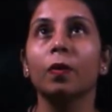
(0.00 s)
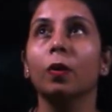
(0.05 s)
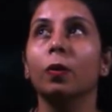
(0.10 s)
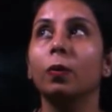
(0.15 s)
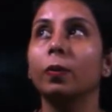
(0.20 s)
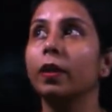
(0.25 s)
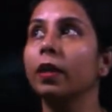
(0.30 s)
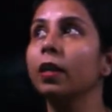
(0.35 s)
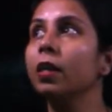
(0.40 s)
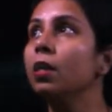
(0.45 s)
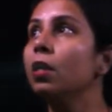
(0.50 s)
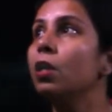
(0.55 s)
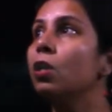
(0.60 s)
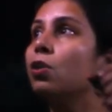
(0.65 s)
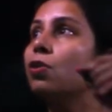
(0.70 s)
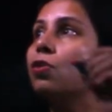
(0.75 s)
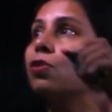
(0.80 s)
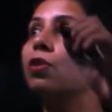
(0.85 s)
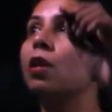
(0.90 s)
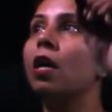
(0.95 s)
Okay,
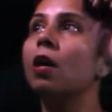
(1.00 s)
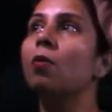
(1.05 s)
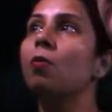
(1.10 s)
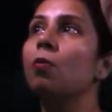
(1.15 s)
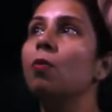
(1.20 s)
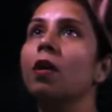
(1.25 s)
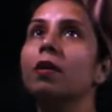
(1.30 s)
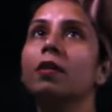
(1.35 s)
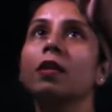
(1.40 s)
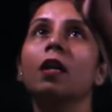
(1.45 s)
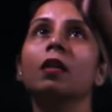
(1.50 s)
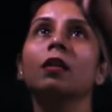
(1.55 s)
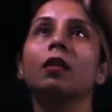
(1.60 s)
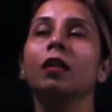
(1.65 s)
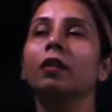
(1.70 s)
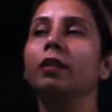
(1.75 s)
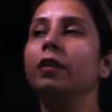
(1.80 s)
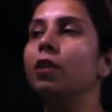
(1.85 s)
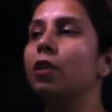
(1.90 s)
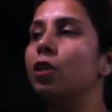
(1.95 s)
so now what are
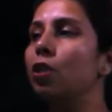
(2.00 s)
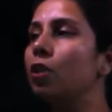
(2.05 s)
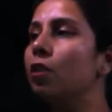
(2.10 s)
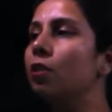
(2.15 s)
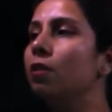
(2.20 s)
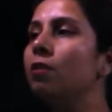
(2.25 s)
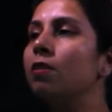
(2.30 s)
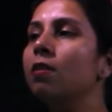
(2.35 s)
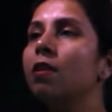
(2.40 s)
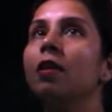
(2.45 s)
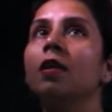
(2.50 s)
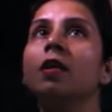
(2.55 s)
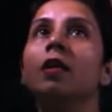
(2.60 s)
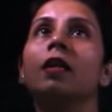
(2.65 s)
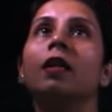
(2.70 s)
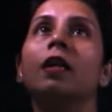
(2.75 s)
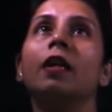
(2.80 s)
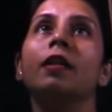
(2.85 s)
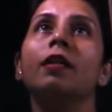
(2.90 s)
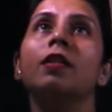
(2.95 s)
conditionals?
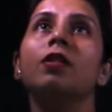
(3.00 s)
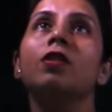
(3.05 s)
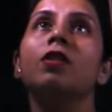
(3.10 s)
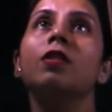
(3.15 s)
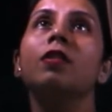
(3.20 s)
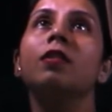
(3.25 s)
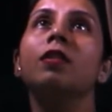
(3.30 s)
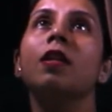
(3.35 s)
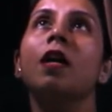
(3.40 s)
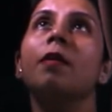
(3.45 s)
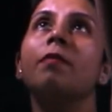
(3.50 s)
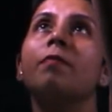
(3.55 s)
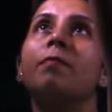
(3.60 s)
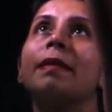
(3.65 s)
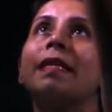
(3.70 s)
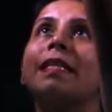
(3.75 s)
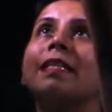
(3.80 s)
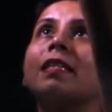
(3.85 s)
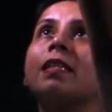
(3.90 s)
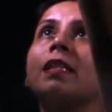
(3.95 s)
Conditionals are
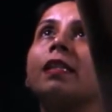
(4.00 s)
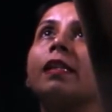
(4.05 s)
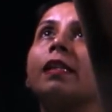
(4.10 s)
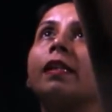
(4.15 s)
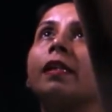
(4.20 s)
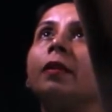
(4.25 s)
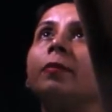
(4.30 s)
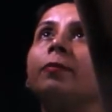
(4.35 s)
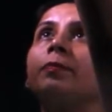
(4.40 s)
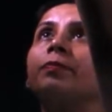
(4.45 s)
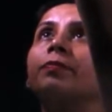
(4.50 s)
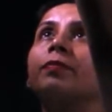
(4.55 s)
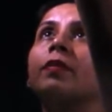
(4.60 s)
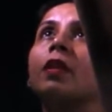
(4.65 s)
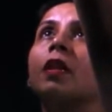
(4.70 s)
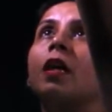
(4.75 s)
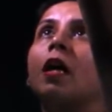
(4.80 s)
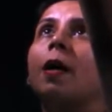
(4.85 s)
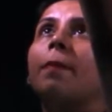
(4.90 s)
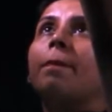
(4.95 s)
basically
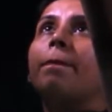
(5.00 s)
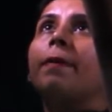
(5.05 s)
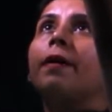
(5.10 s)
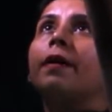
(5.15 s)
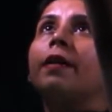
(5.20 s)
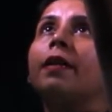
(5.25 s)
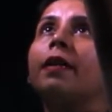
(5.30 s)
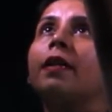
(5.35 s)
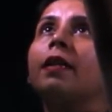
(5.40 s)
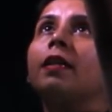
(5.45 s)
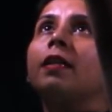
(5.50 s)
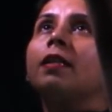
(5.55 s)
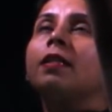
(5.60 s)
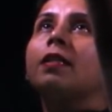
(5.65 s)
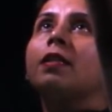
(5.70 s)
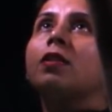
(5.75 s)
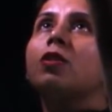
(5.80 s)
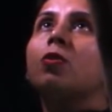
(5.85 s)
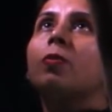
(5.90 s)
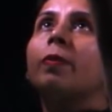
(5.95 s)
a particular
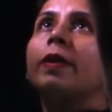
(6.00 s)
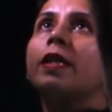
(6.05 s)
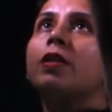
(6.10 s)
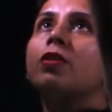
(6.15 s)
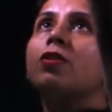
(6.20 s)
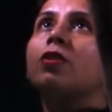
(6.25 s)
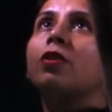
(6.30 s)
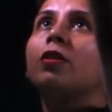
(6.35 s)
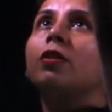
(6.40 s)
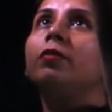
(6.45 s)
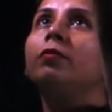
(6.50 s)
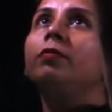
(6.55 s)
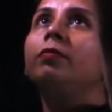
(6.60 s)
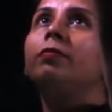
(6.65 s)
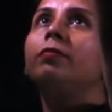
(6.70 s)
situation,